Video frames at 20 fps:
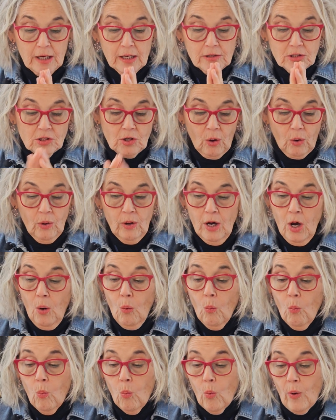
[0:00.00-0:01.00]
So
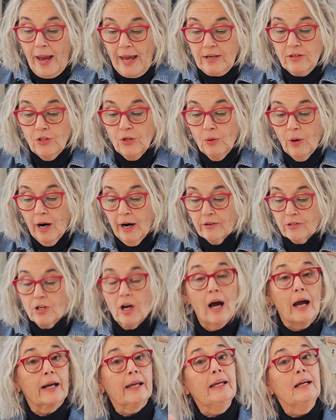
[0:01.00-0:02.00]
when you are
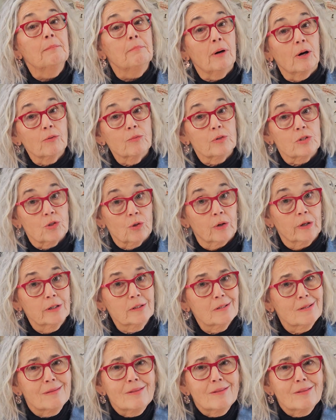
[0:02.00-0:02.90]
talking about resorts,